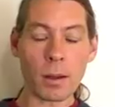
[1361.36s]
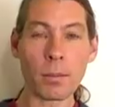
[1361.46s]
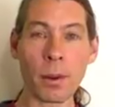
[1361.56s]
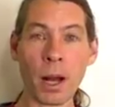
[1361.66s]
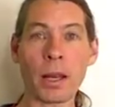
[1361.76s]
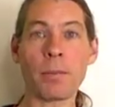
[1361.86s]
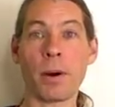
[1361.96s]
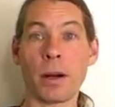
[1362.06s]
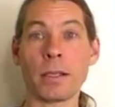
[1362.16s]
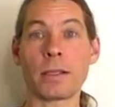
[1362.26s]
body
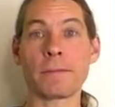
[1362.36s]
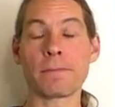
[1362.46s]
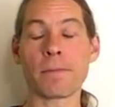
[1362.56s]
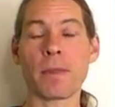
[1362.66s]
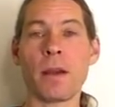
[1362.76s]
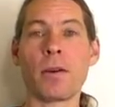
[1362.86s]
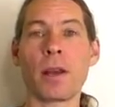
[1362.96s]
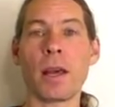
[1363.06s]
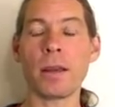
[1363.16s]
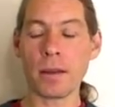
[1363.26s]
parts,
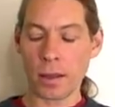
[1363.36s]
okay?